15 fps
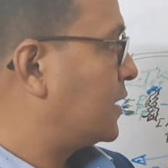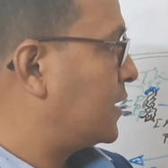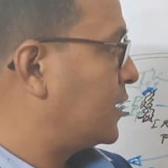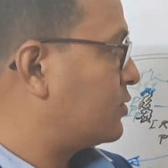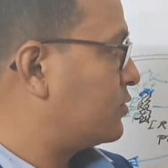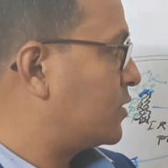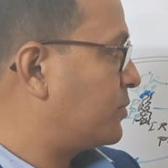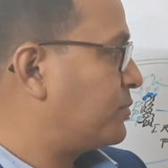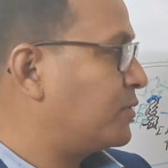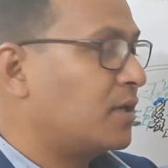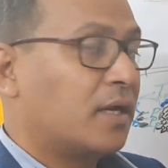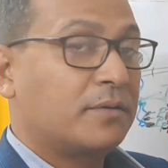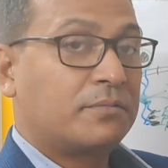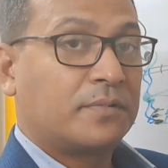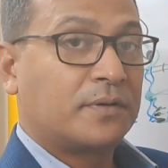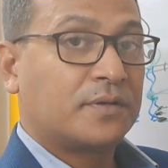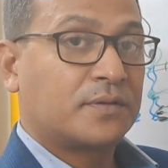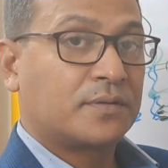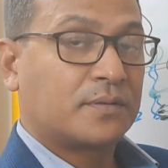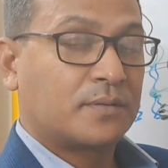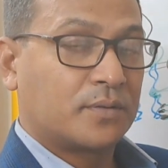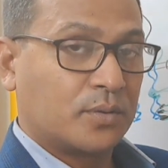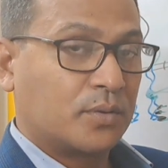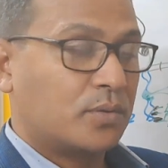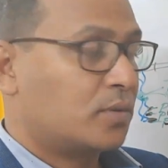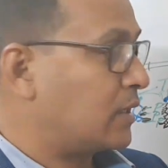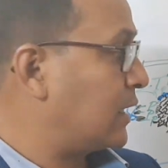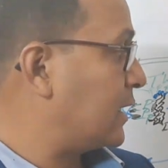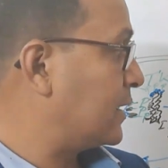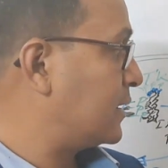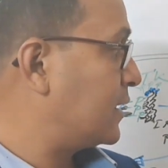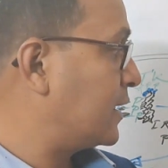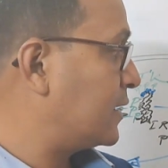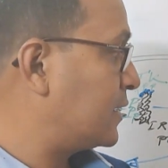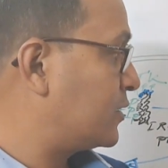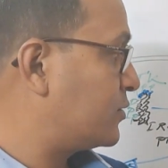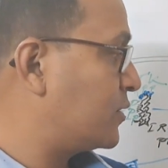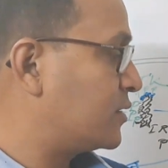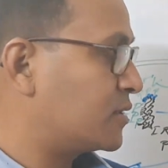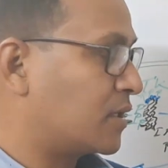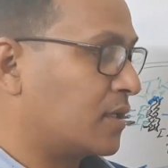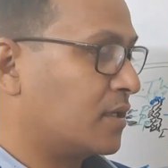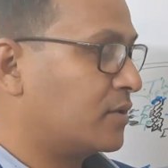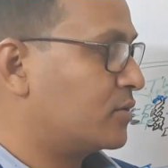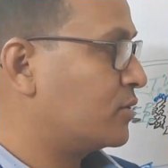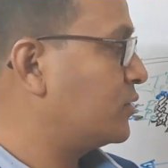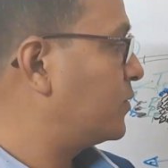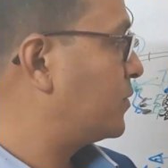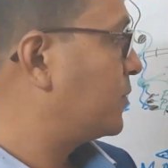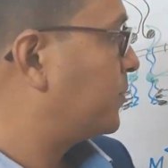into the PIP2 and then it will turn into